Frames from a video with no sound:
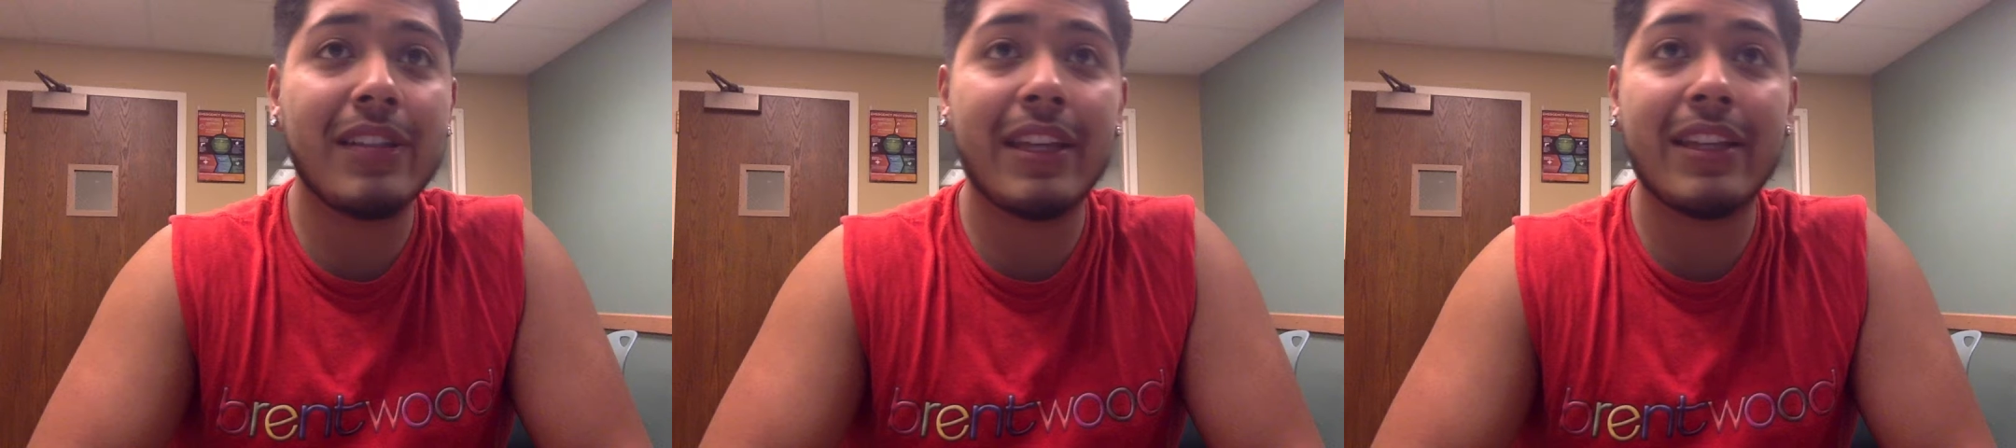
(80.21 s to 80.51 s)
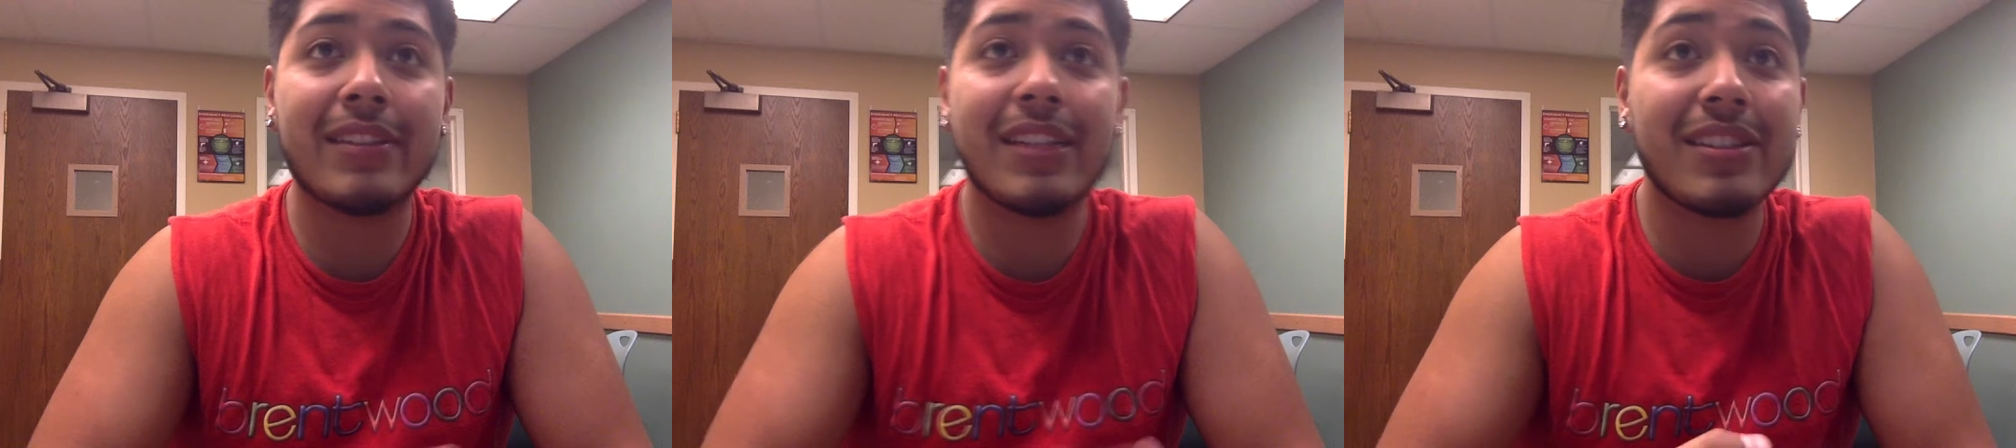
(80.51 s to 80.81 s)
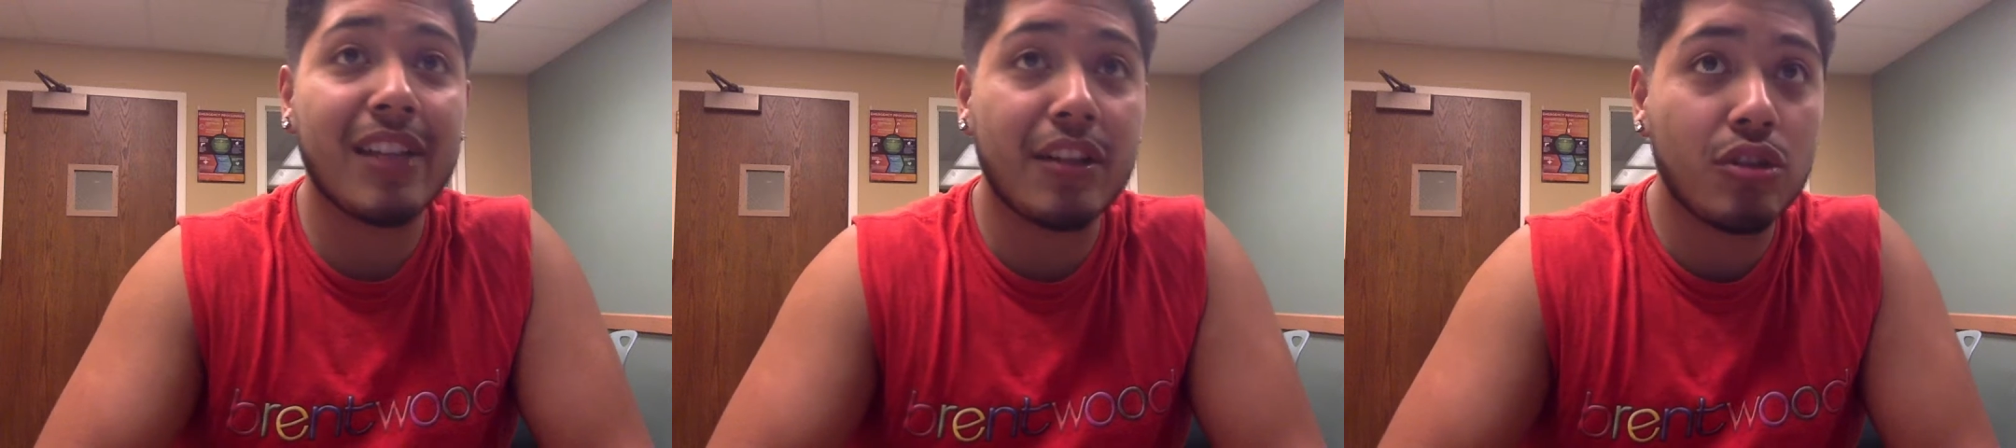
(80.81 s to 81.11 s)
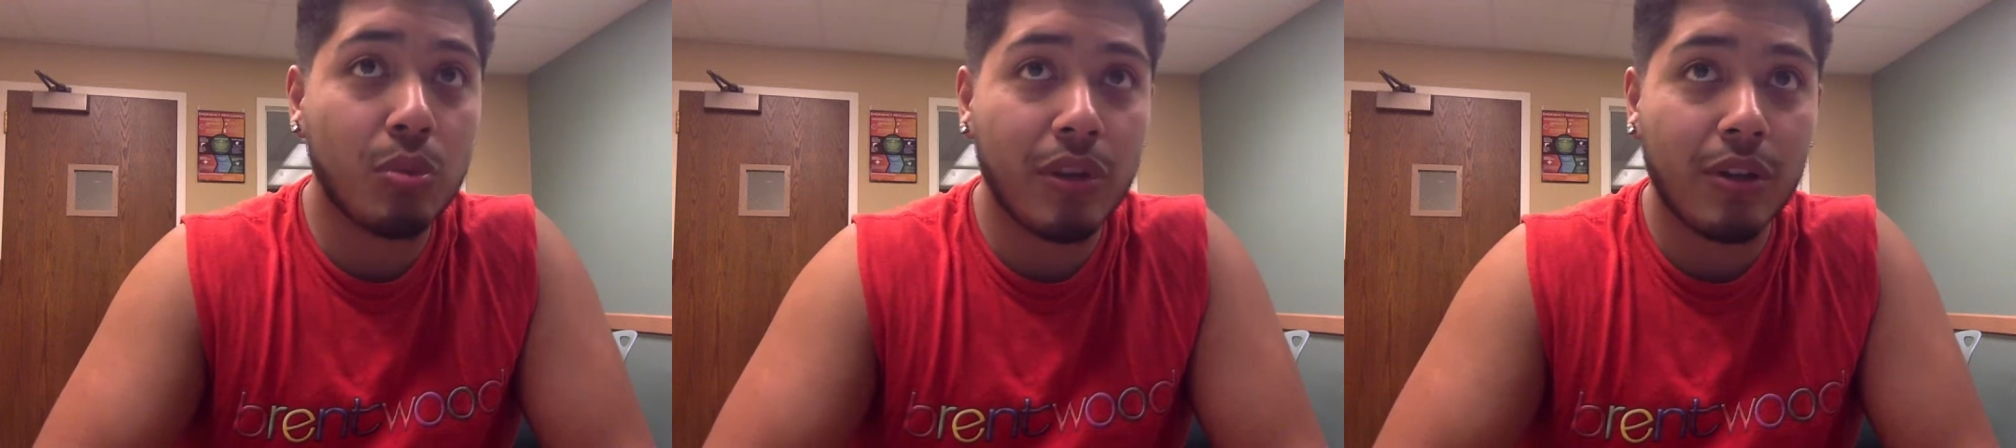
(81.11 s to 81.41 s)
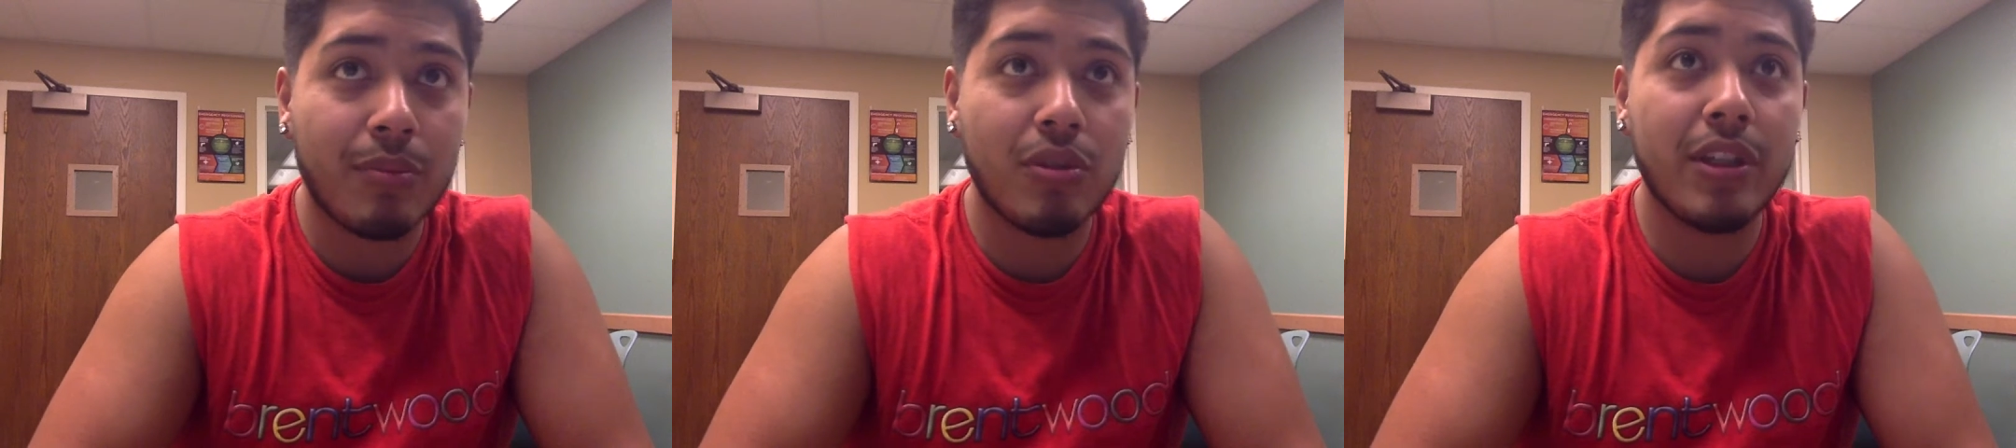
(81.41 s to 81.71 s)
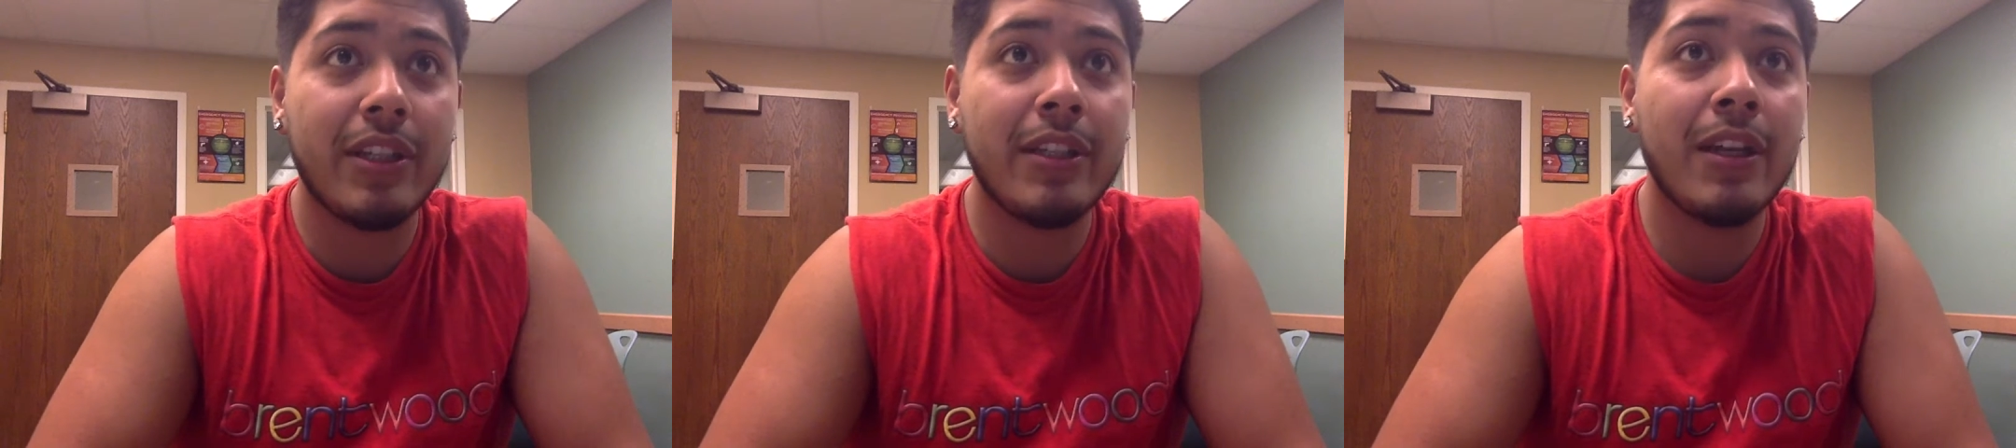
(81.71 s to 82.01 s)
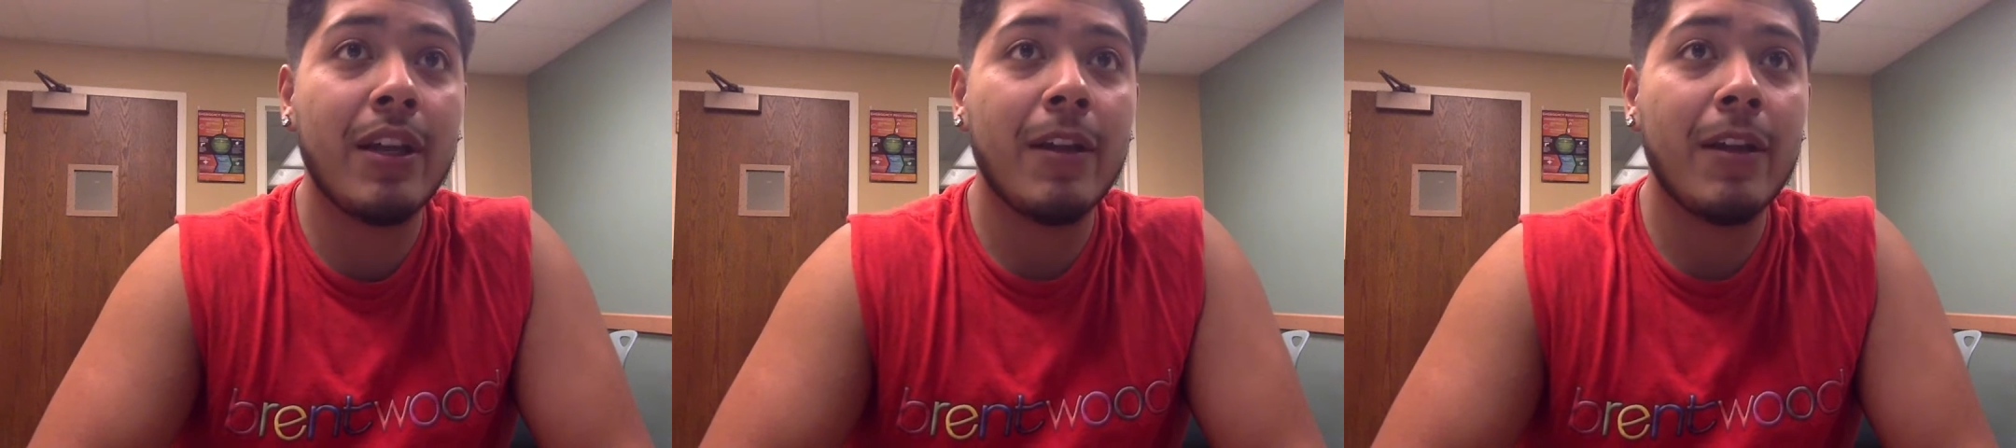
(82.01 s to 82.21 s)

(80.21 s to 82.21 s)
They set standards for the community,